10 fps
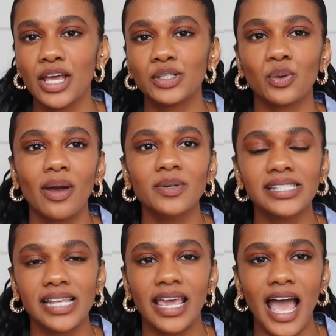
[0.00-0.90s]
So I
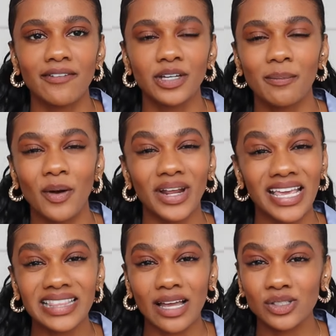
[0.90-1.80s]
would say having about
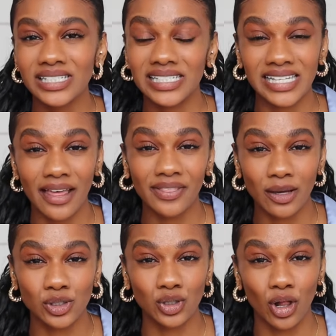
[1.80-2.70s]
$8,000 to
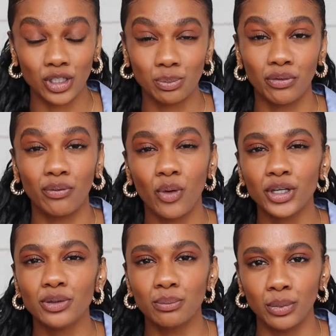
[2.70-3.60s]
$10,000 before
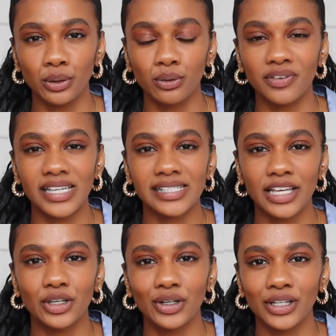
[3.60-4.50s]
you move is
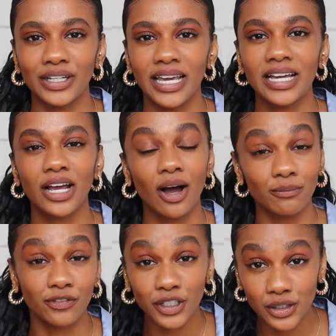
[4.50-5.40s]
a good
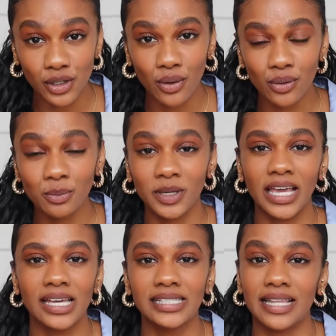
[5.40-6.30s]
comfort zone,
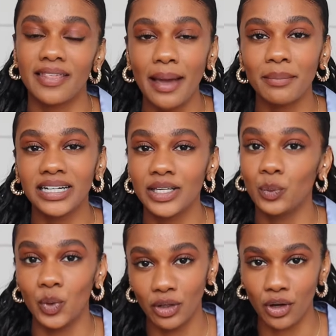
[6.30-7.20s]
because that money
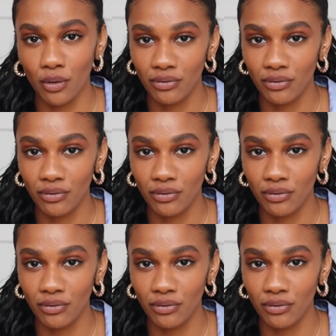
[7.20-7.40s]
will go